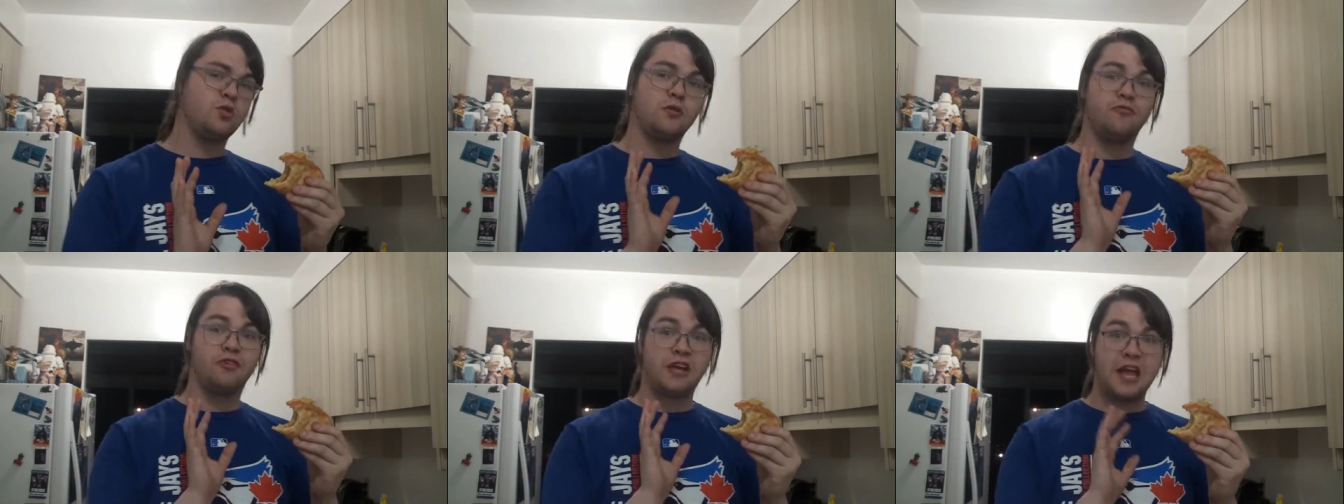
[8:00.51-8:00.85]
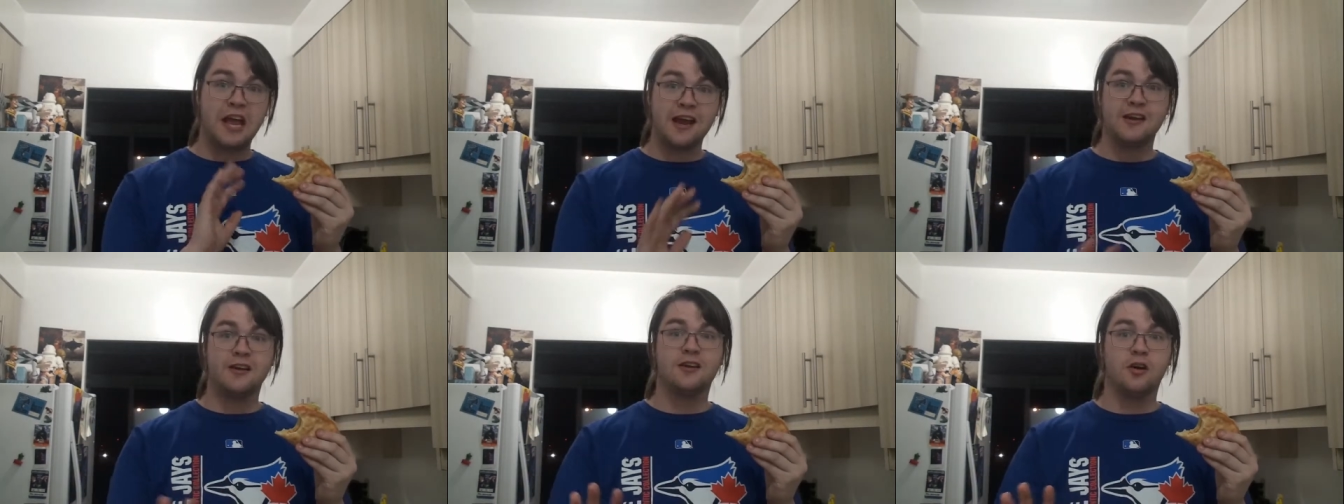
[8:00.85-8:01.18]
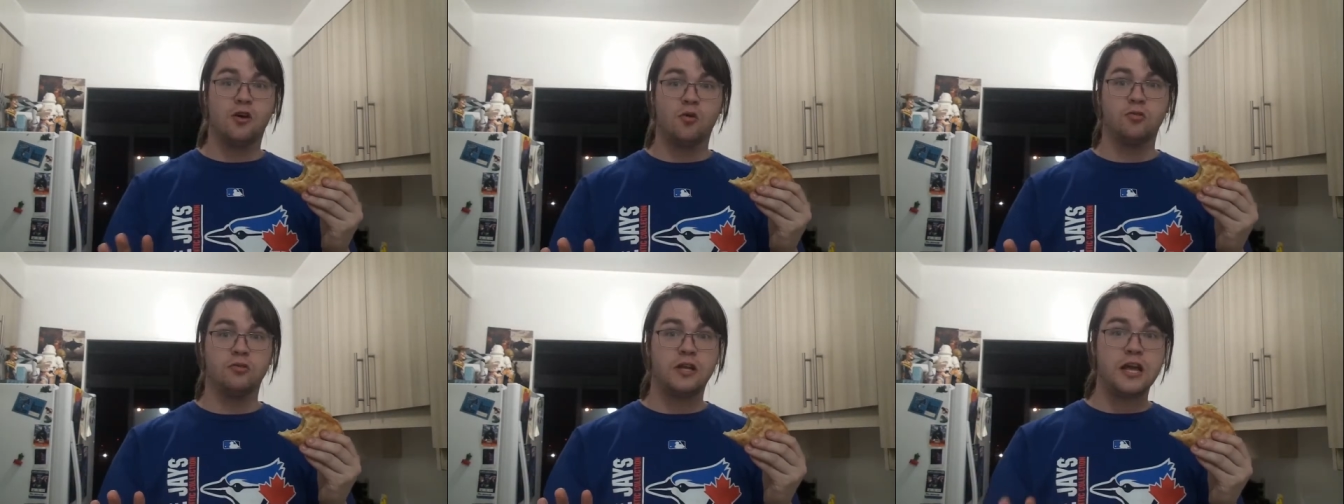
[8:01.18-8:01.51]
sort of a Canada
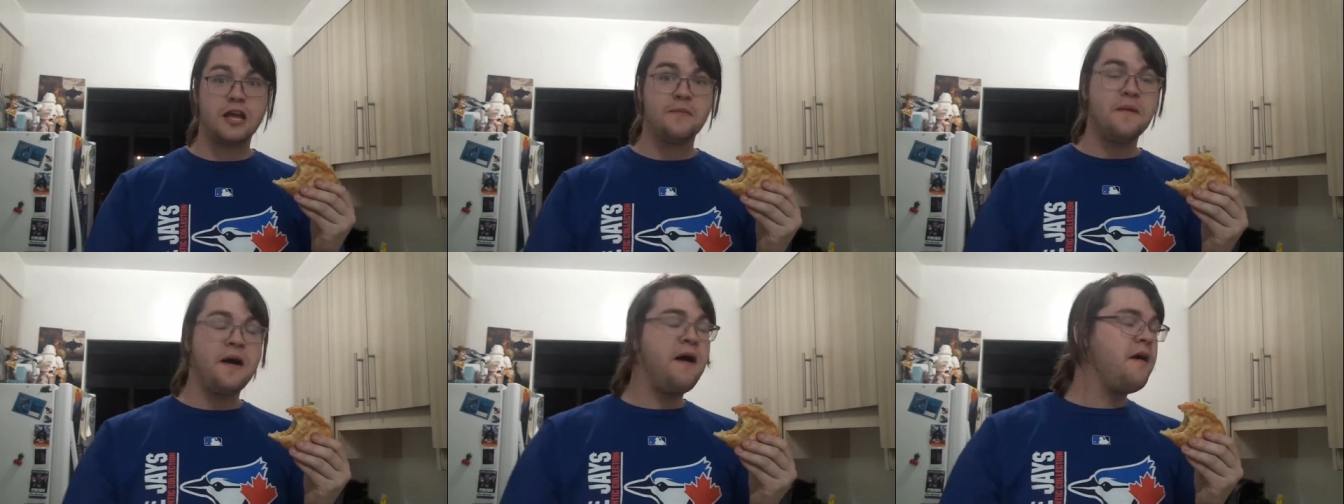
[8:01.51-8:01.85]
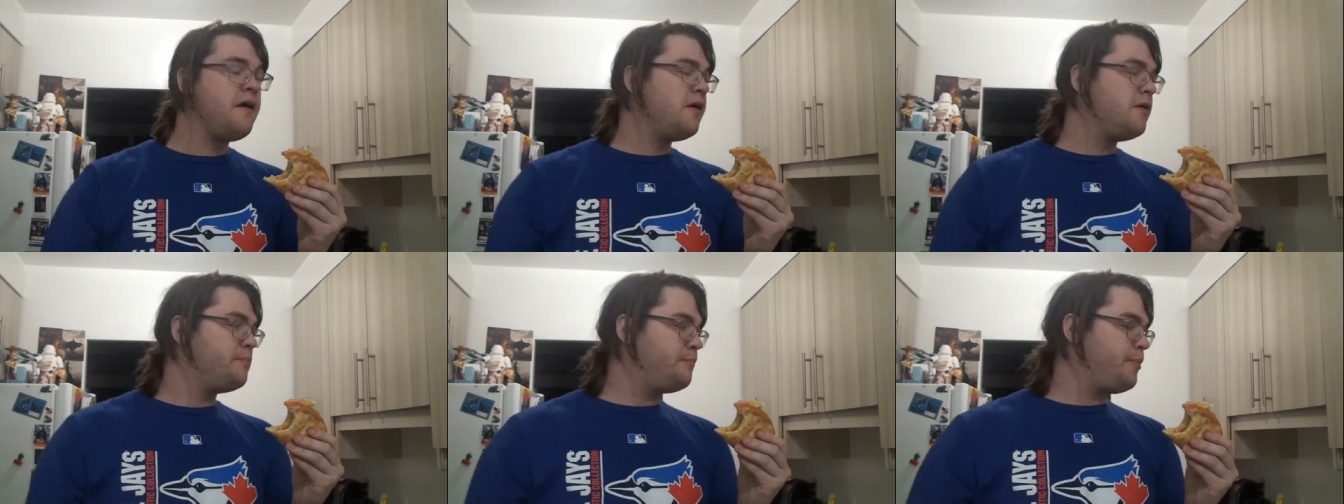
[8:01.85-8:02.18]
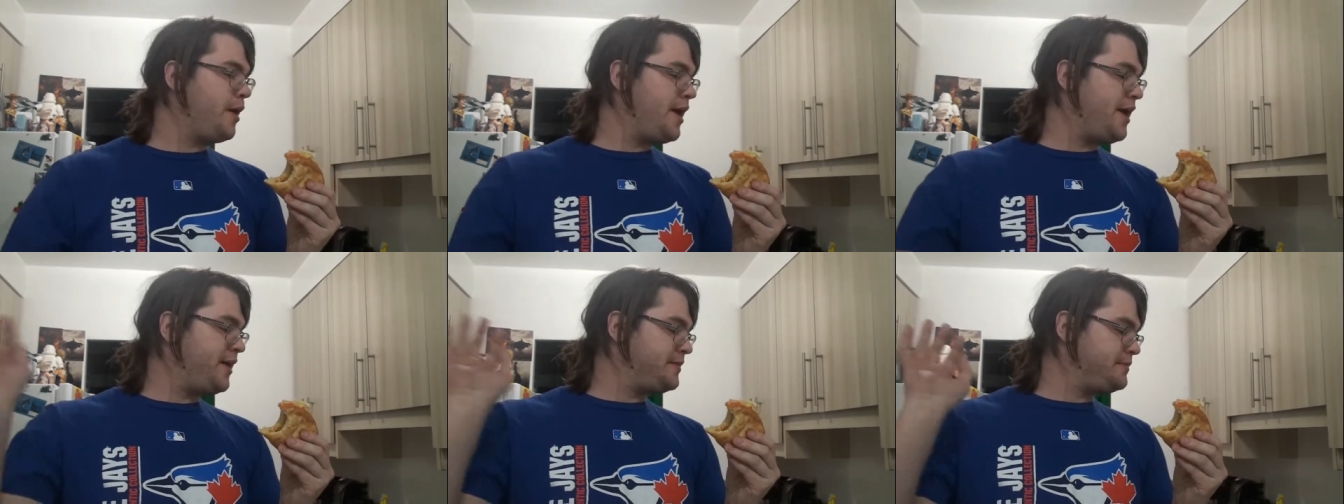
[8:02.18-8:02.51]
only,
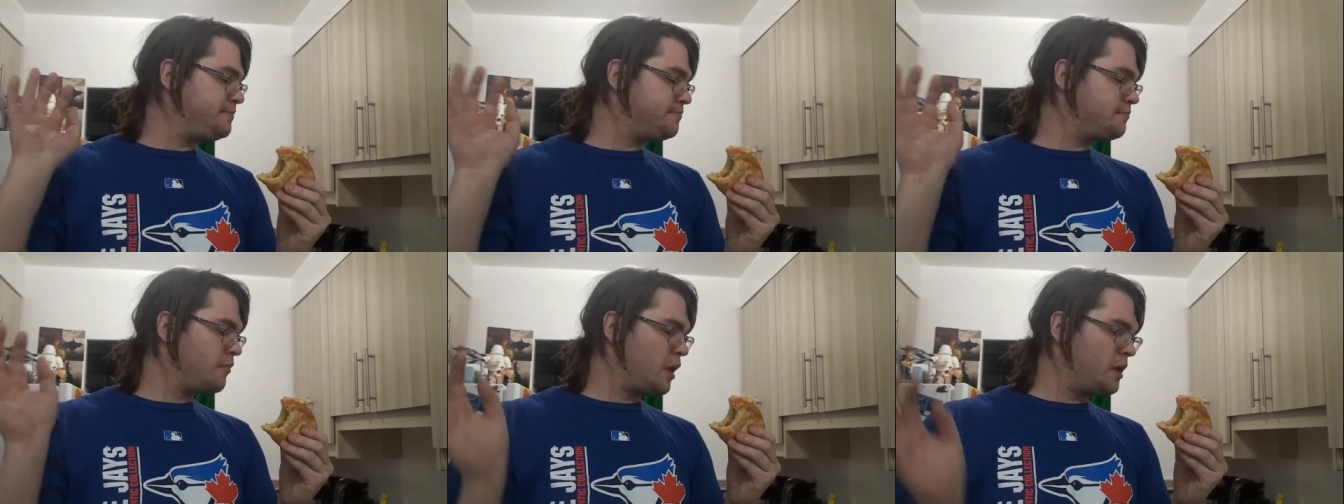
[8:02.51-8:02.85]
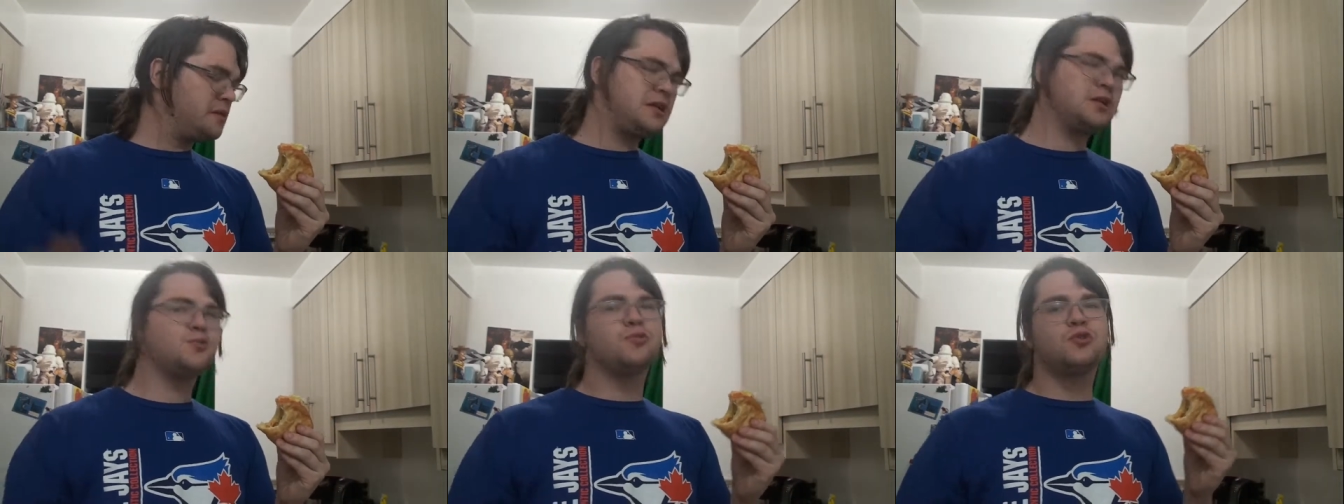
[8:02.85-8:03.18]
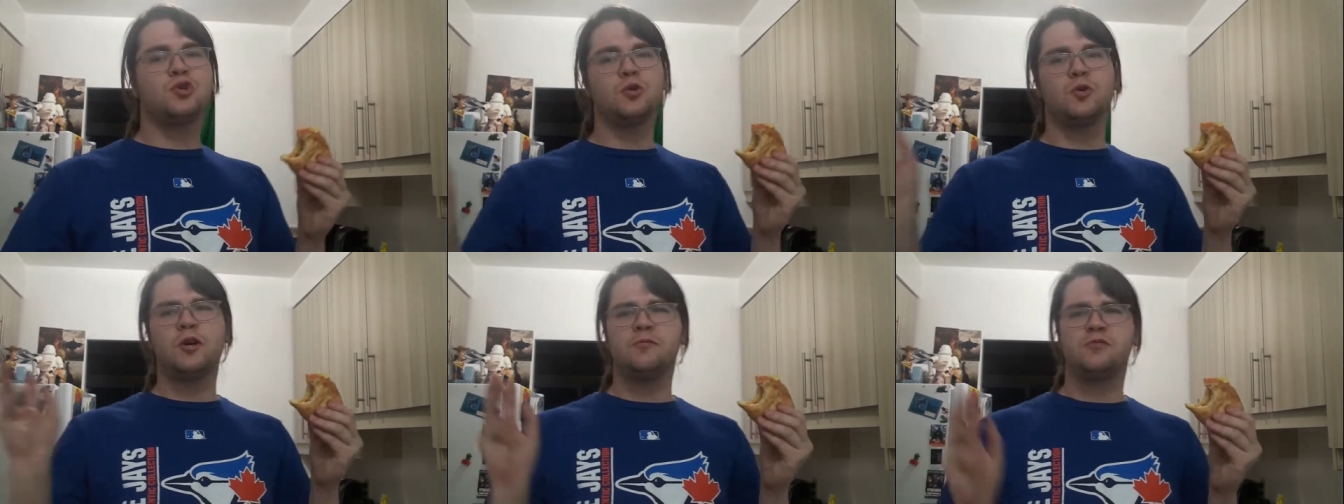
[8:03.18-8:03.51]
but this
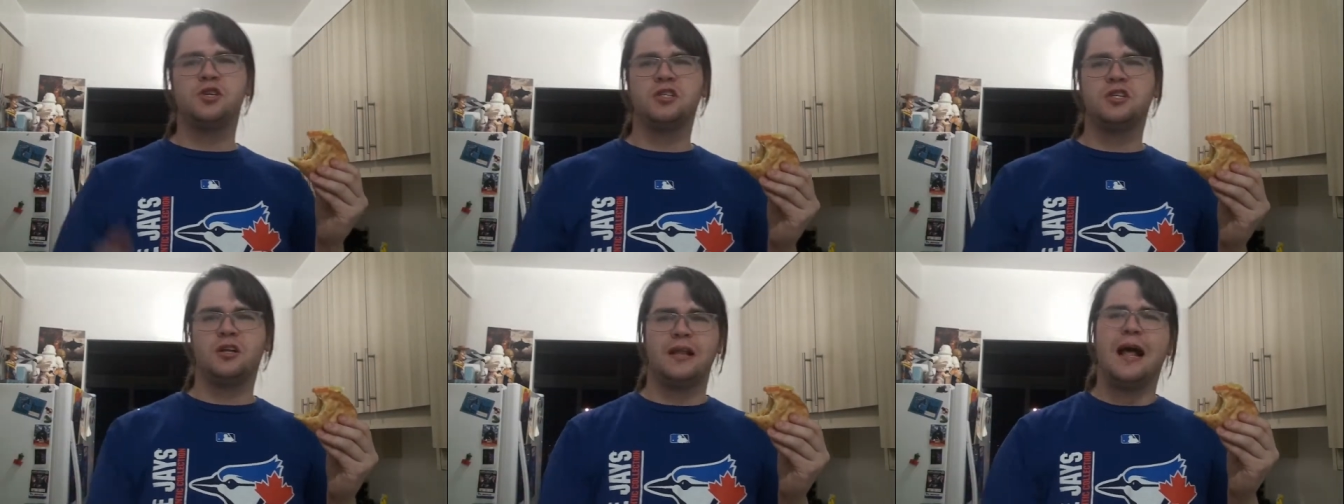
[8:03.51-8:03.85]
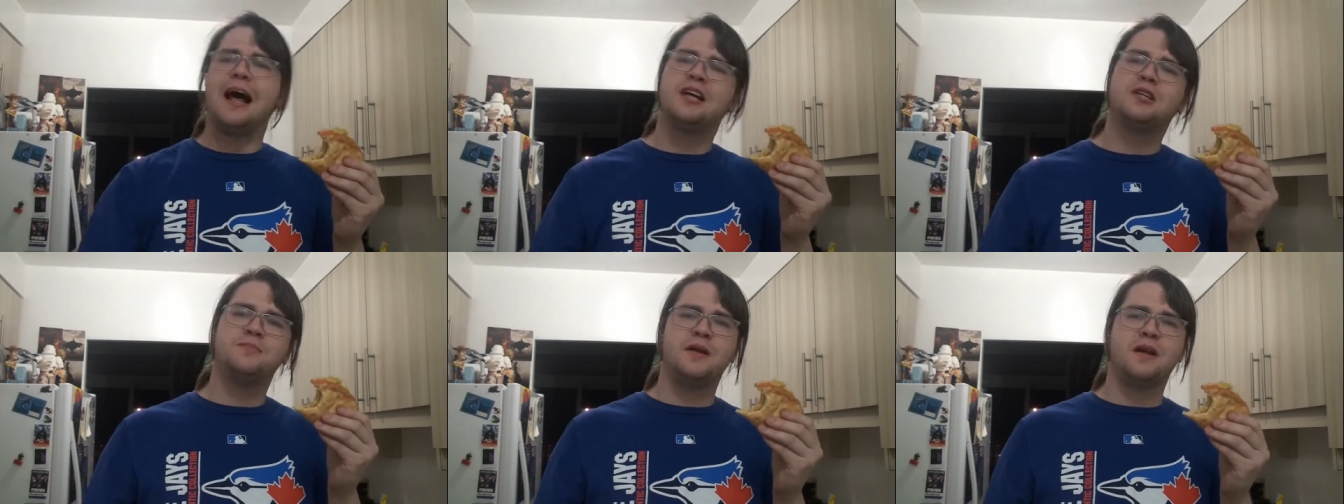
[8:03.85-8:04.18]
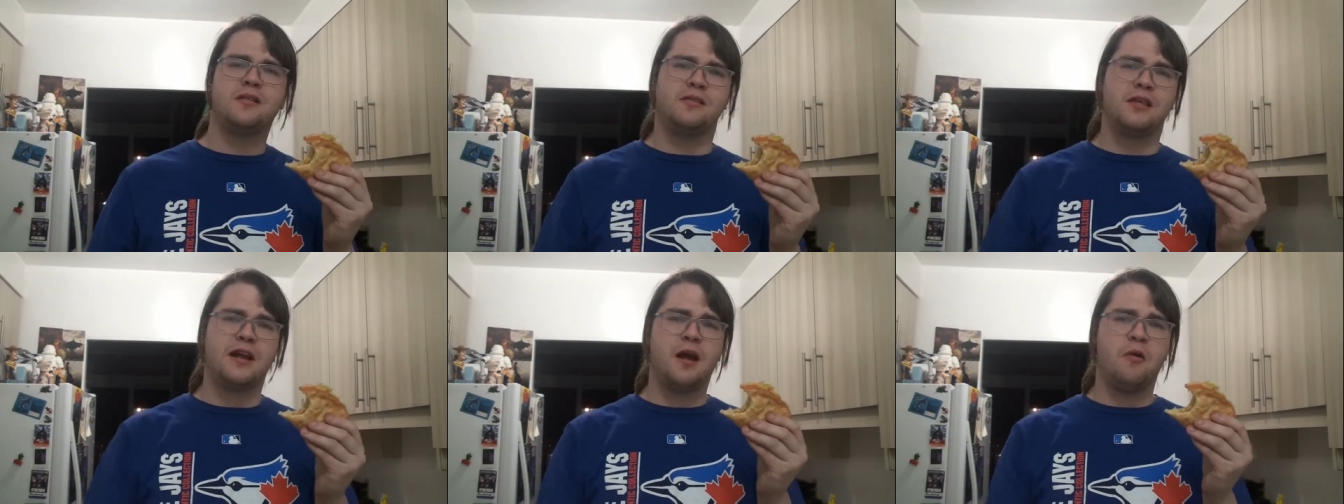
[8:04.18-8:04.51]
was sort of just a last
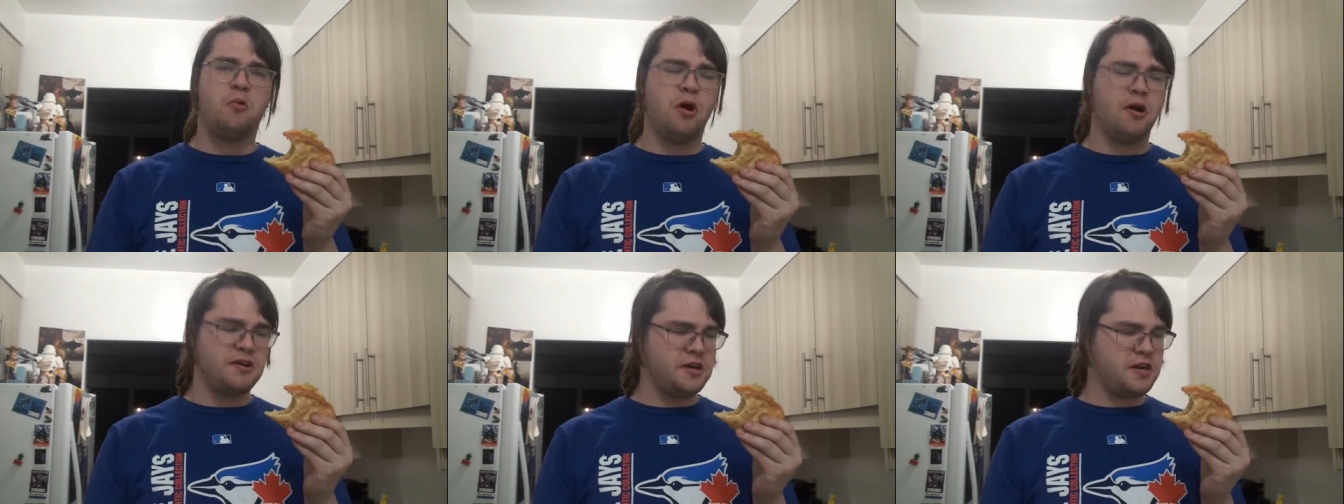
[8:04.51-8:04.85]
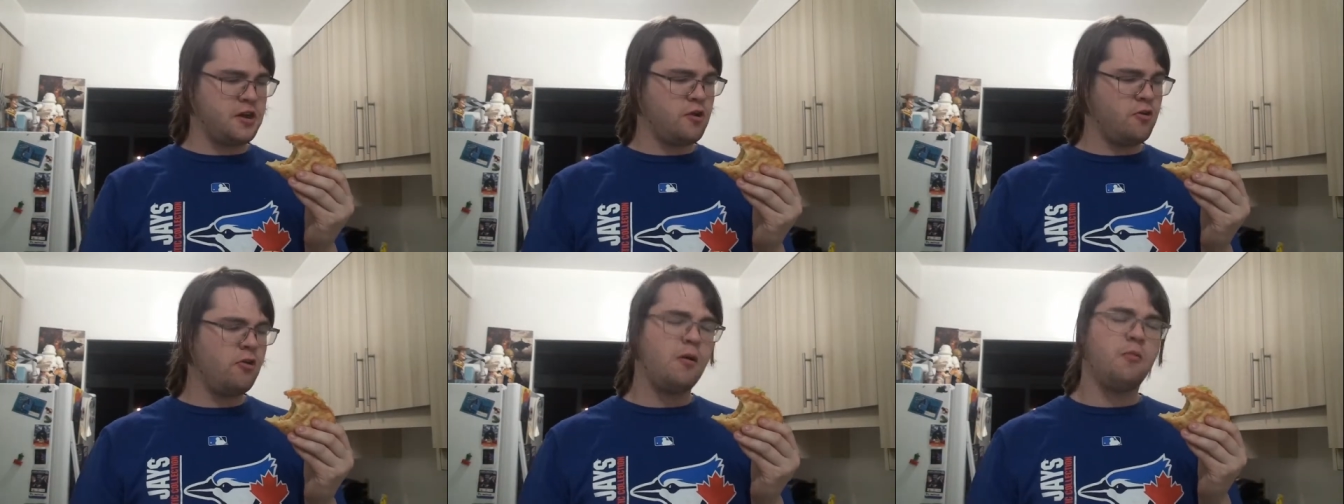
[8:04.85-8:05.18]
minute thing I wanted to do.